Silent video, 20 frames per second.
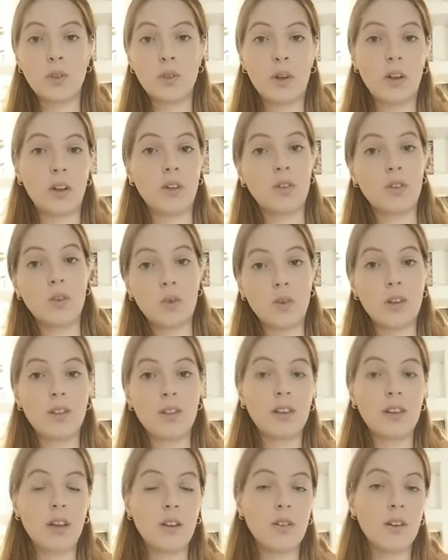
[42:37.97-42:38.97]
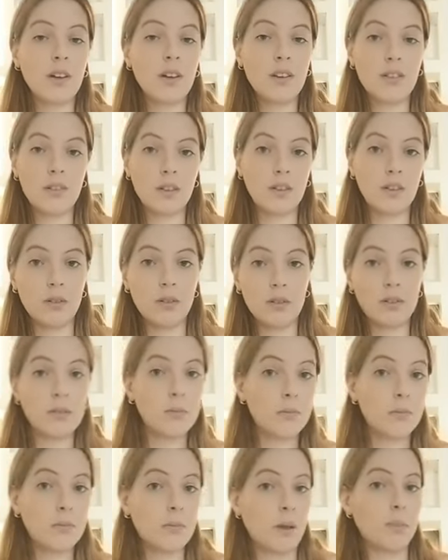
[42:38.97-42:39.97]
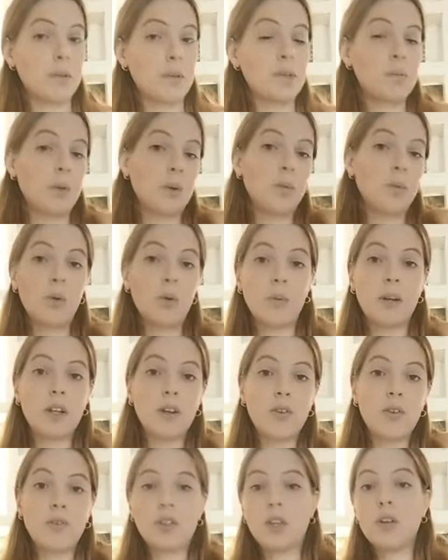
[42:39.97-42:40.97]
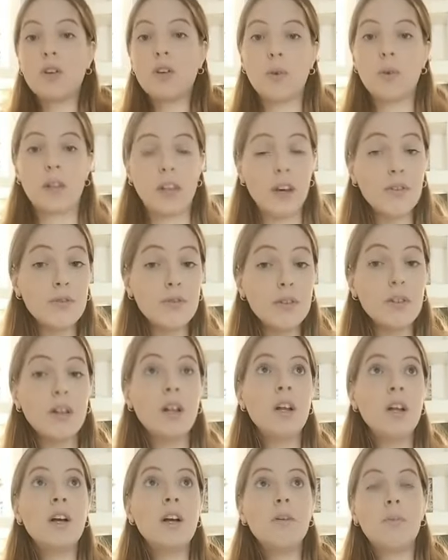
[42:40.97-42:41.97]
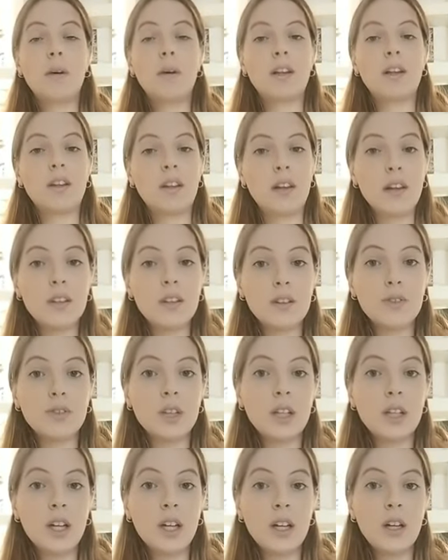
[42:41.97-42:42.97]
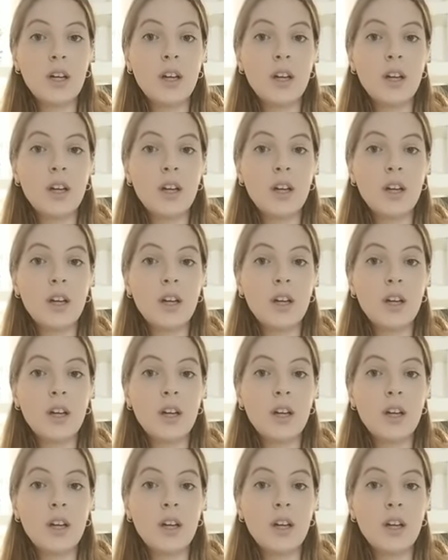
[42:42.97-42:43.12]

you in the touristic area so you would maybe spend more money over there or whatever. But in the end of the day,